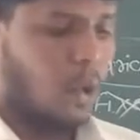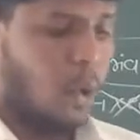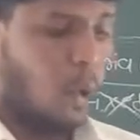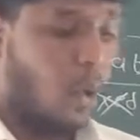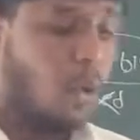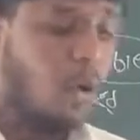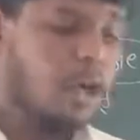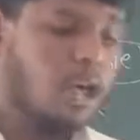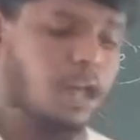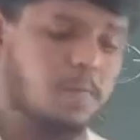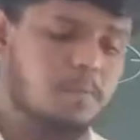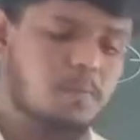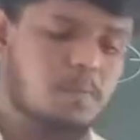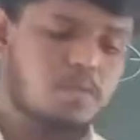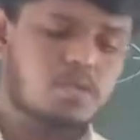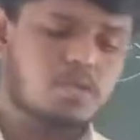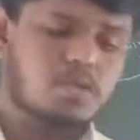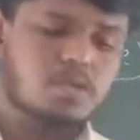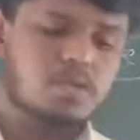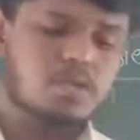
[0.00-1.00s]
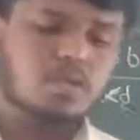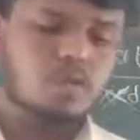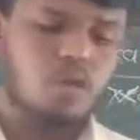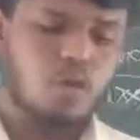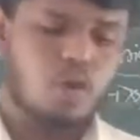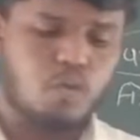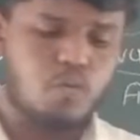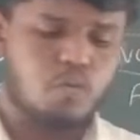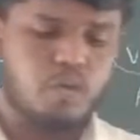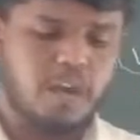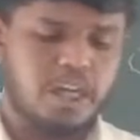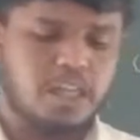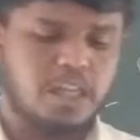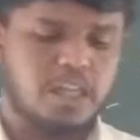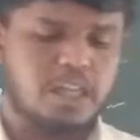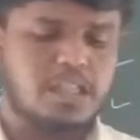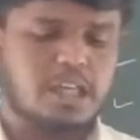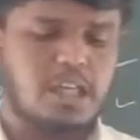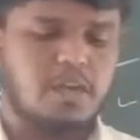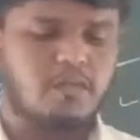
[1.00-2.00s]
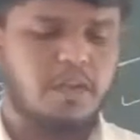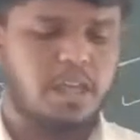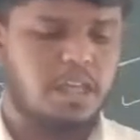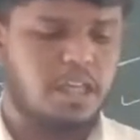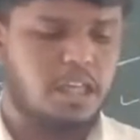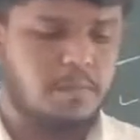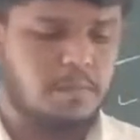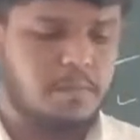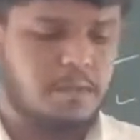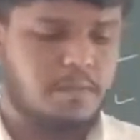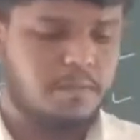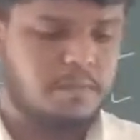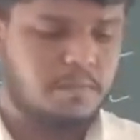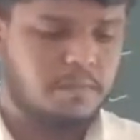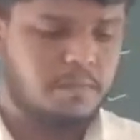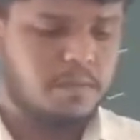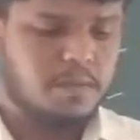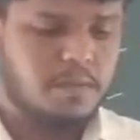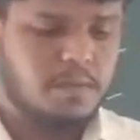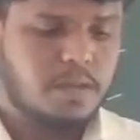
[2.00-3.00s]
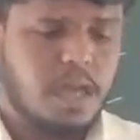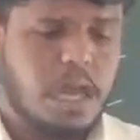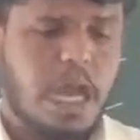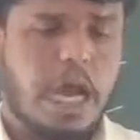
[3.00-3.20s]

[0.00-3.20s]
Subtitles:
all inputs or factors are variable.